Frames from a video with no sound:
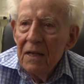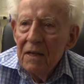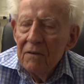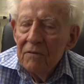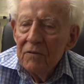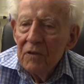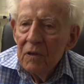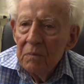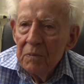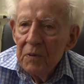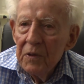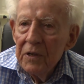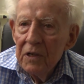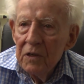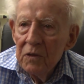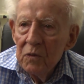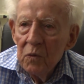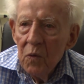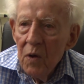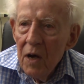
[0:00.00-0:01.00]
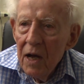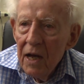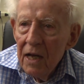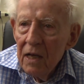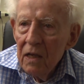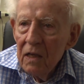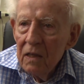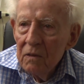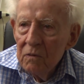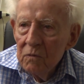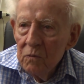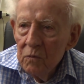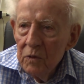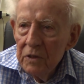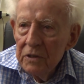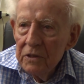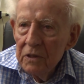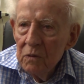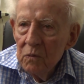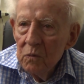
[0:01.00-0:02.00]
for a pretty good while
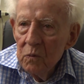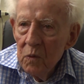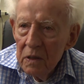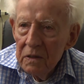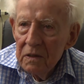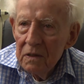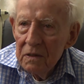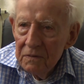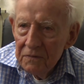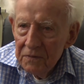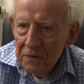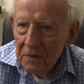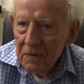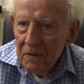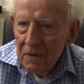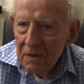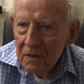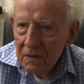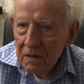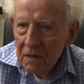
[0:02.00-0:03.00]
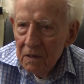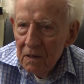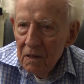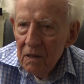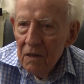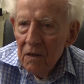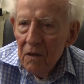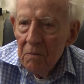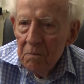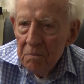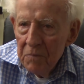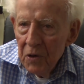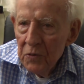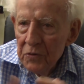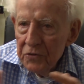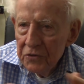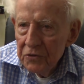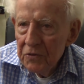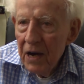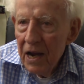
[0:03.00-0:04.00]
was a wonderful
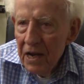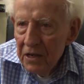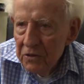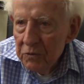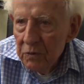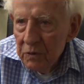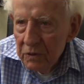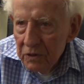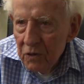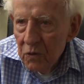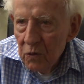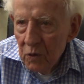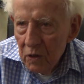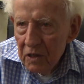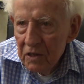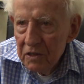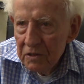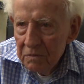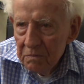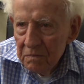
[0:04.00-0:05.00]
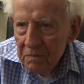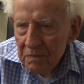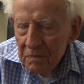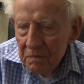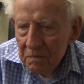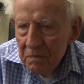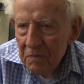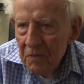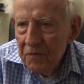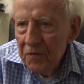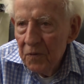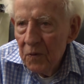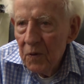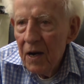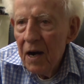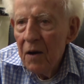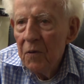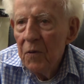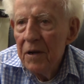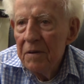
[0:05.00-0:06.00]
postgraduate course before
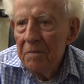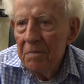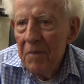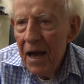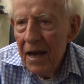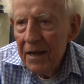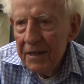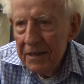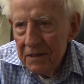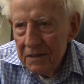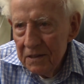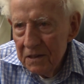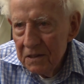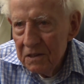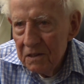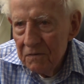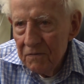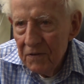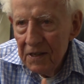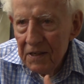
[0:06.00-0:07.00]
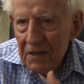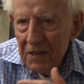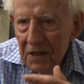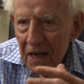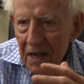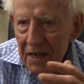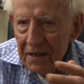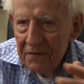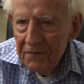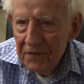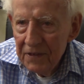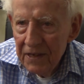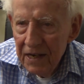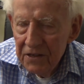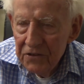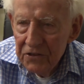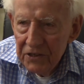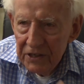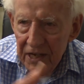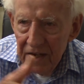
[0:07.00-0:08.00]
I went back into civilian life and
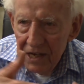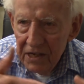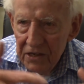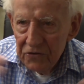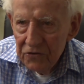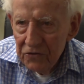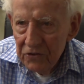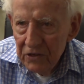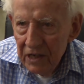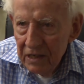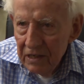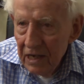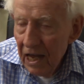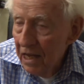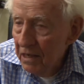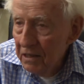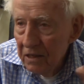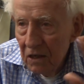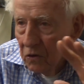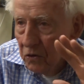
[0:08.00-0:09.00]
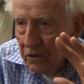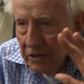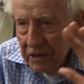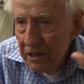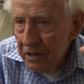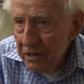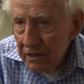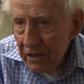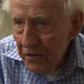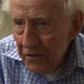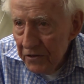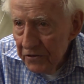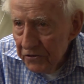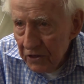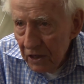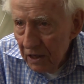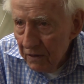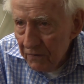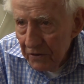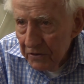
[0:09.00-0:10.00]
education and on into the
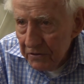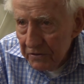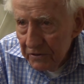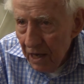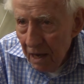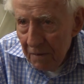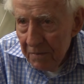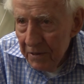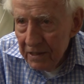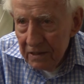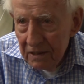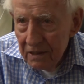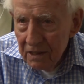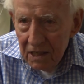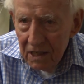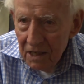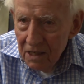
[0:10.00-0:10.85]
service. I mean,